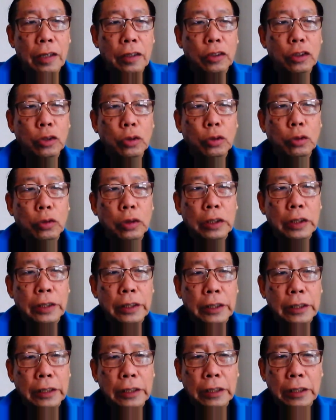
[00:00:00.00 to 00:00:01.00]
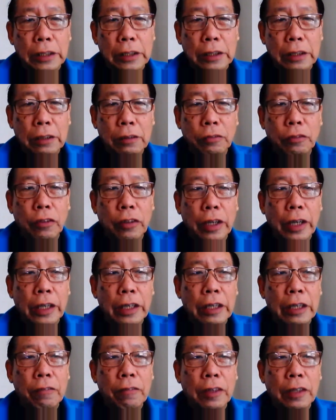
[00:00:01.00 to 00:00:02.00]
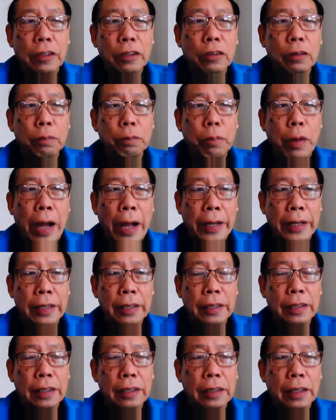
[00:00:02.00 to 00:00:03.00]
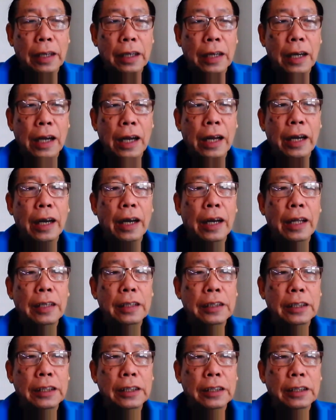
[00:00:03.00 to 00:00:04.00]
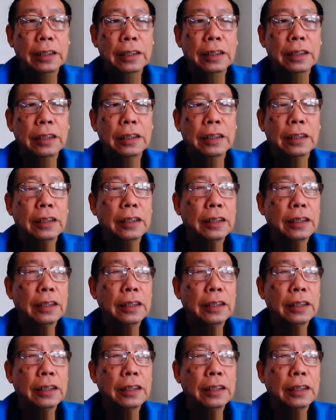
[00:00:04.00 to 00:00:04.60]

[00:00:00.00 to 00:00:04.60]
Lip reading: there is no necessity for anyone to buy it unless